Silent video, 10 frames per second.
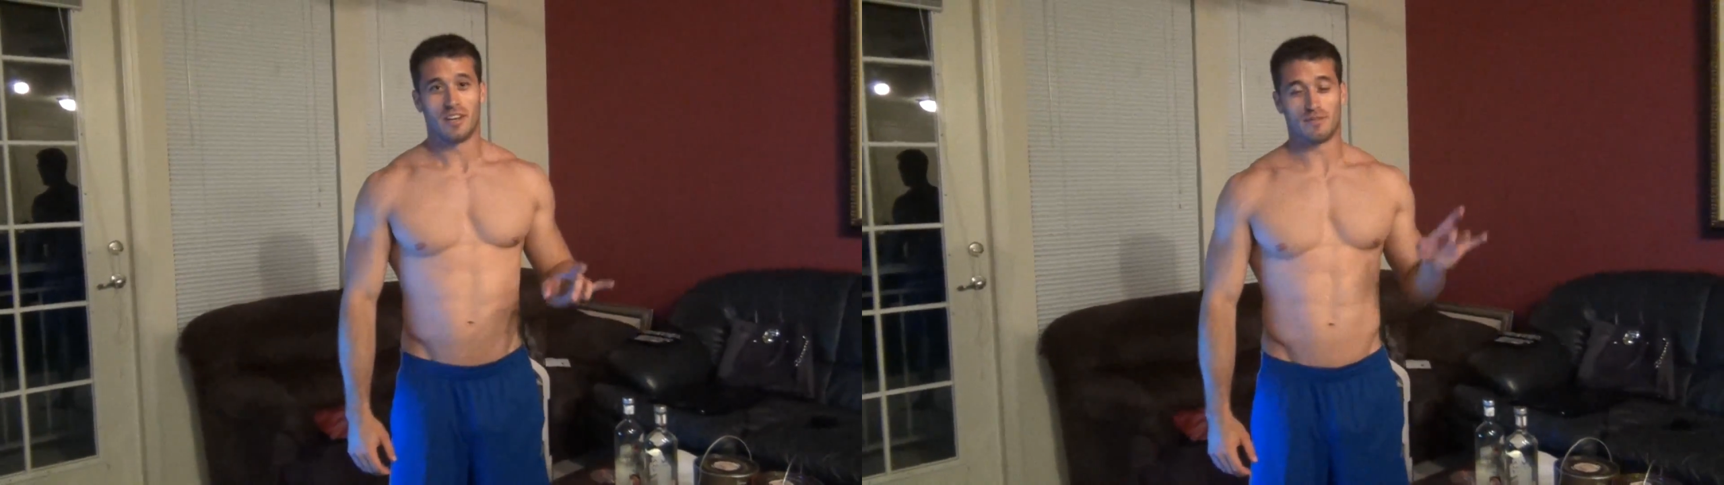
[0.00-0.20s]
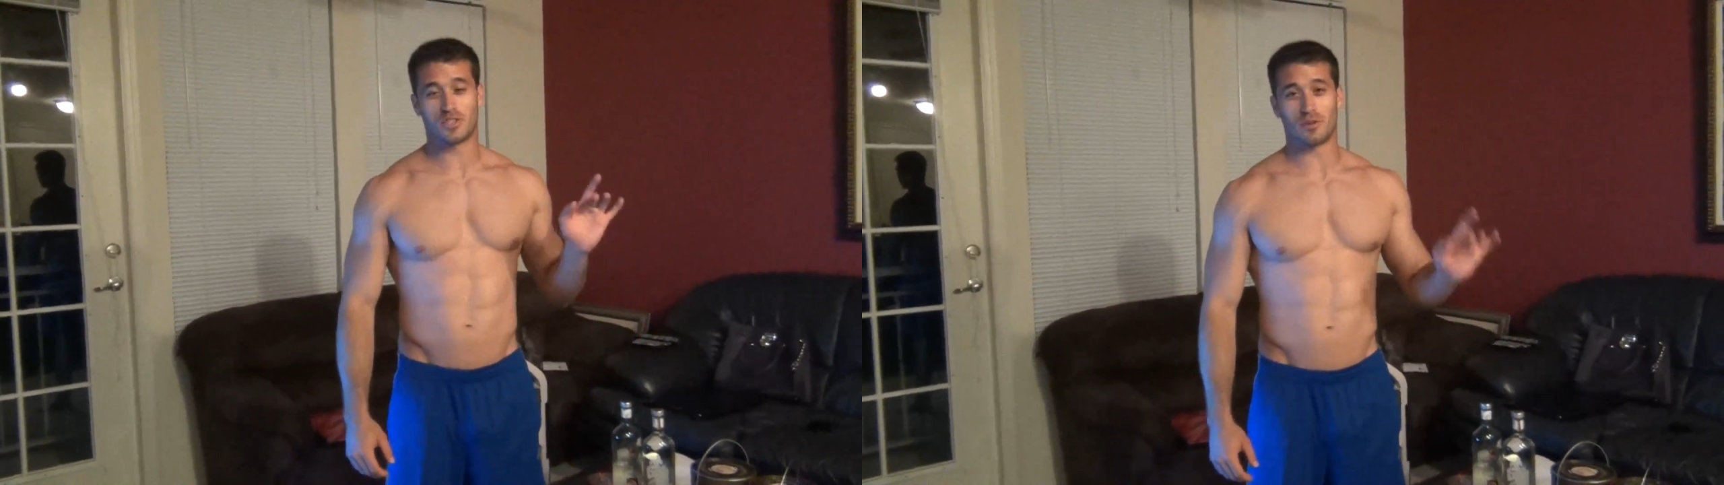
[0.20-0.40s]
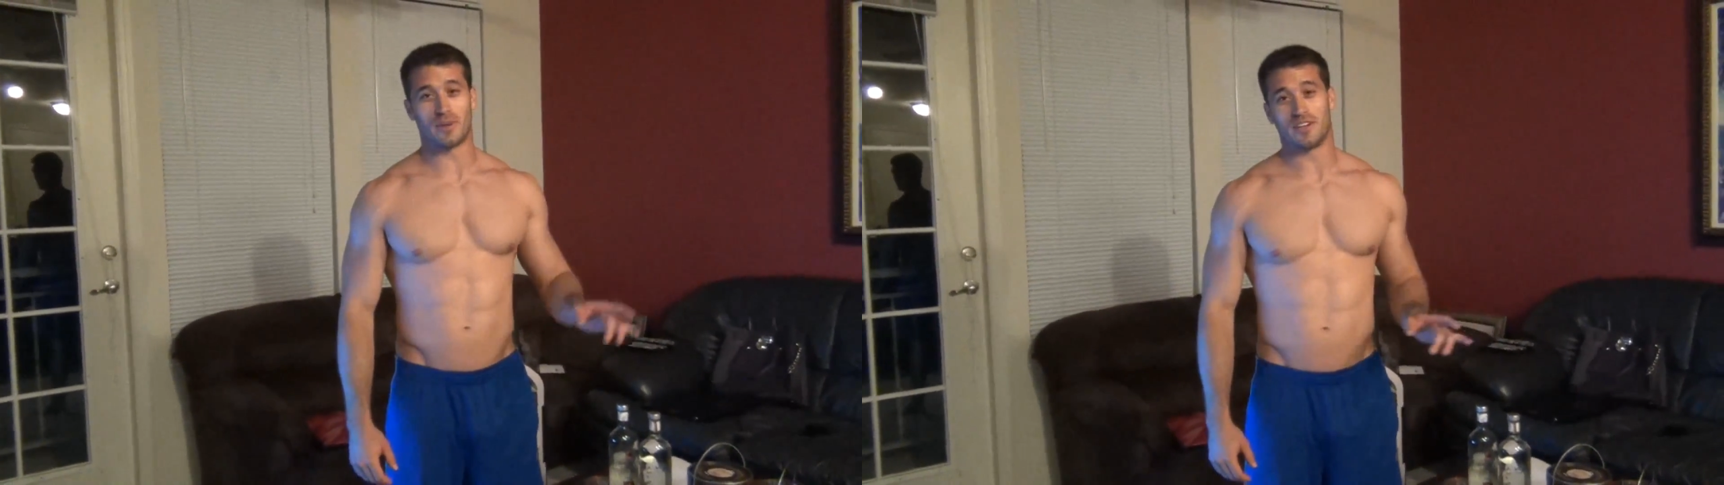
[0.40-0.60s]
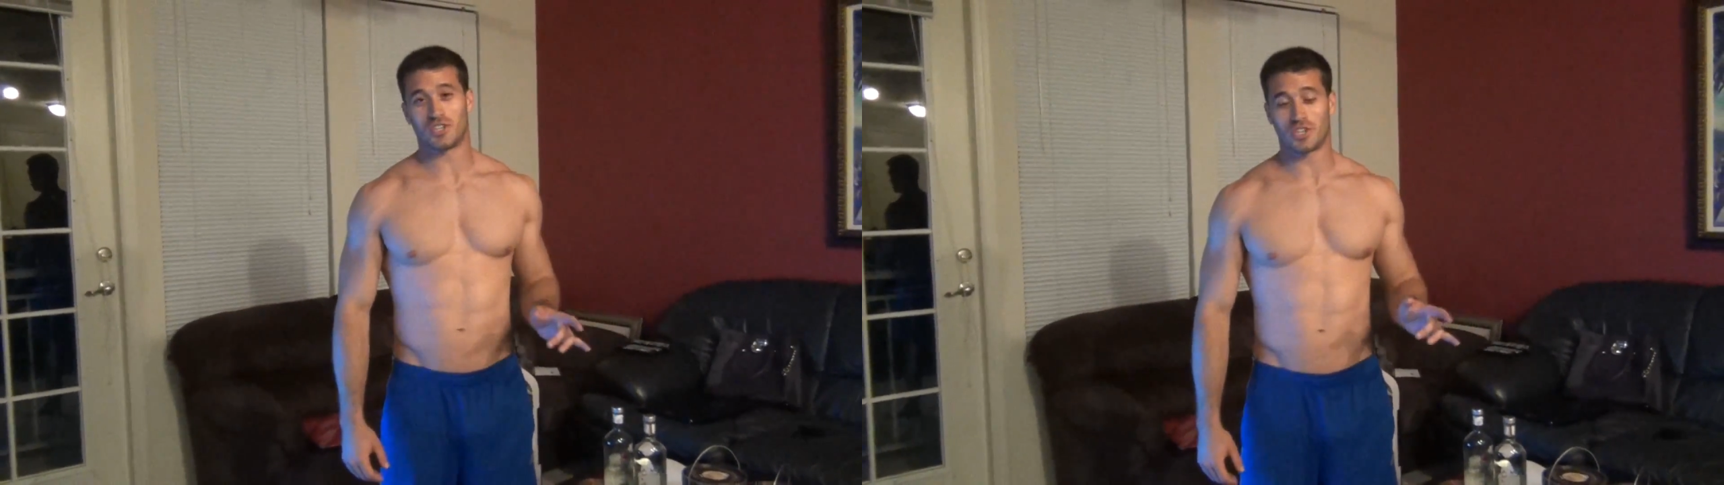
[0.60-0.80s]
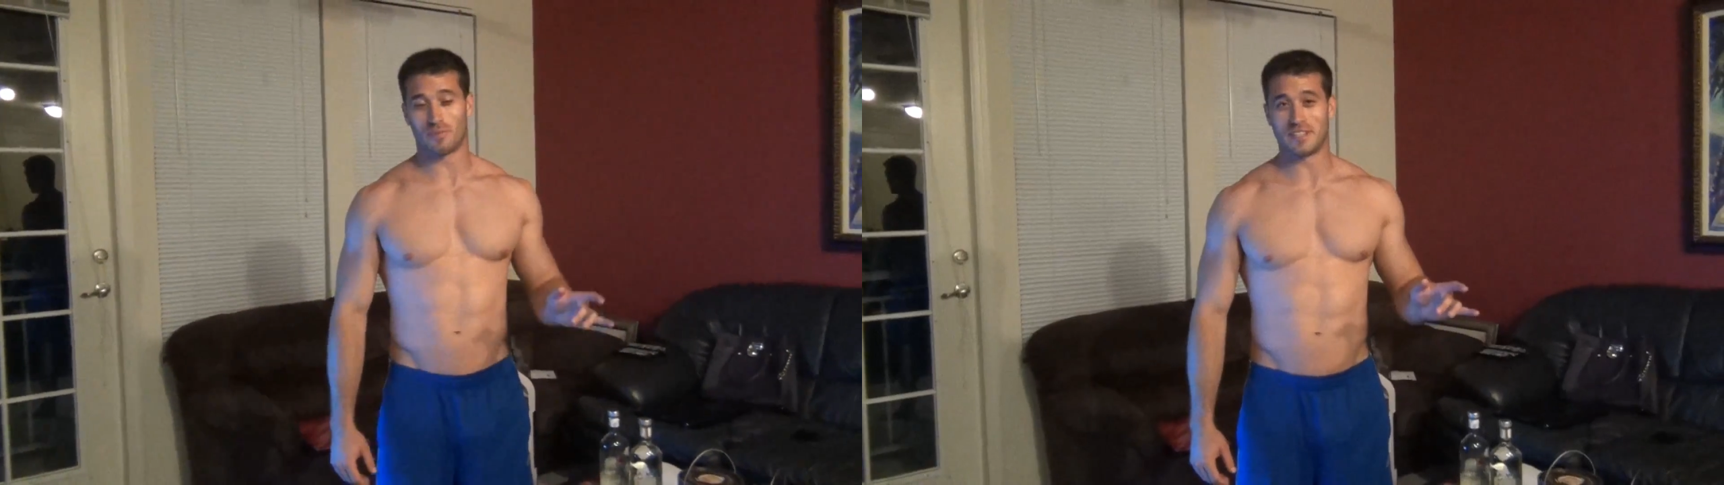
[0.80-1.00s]
I'm sure my,
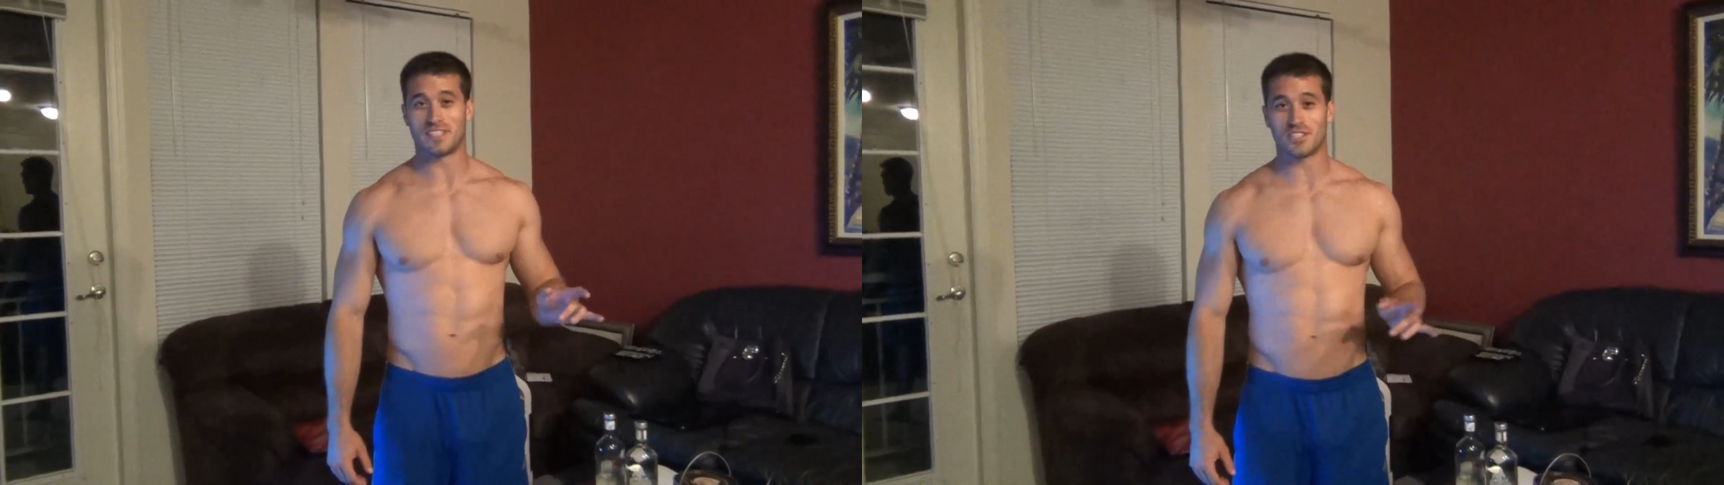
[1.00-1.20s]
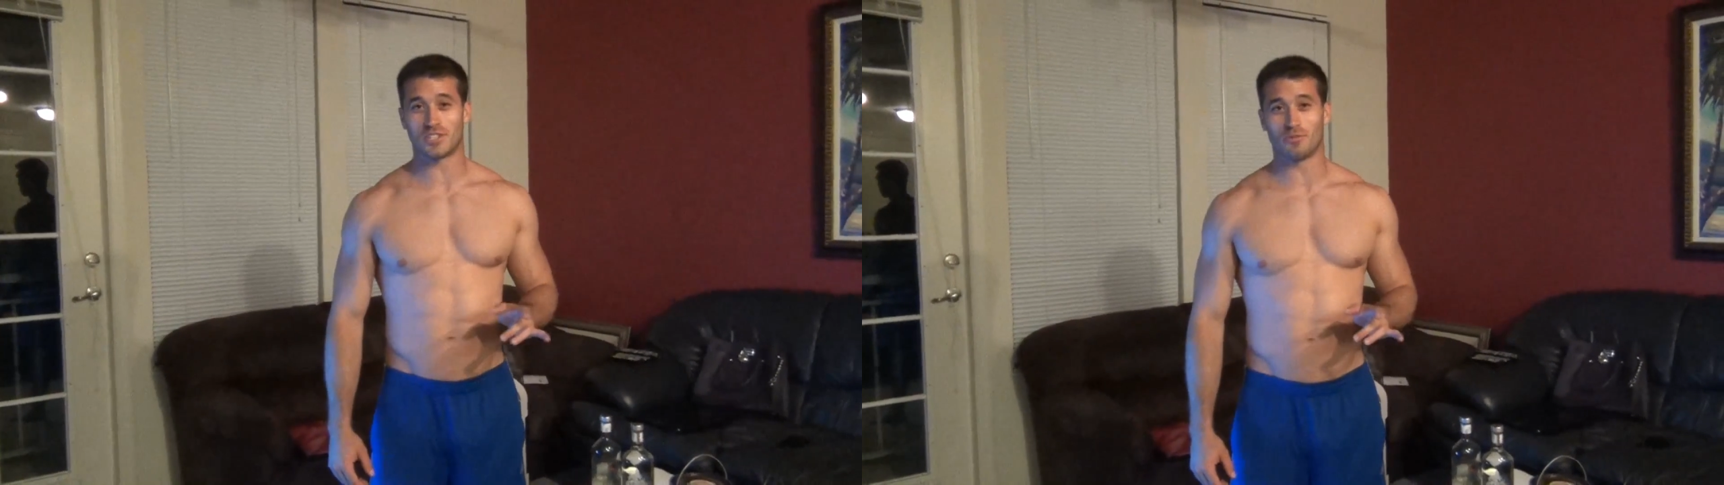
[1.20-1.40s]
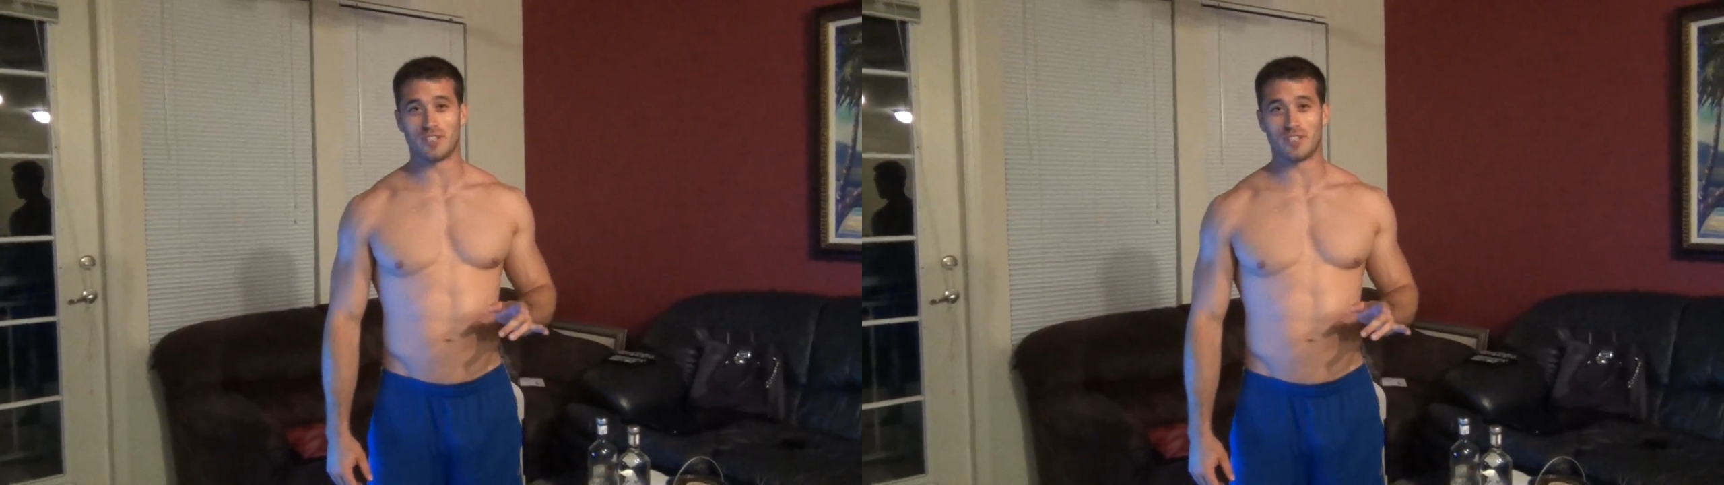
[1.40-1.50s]
sure my sister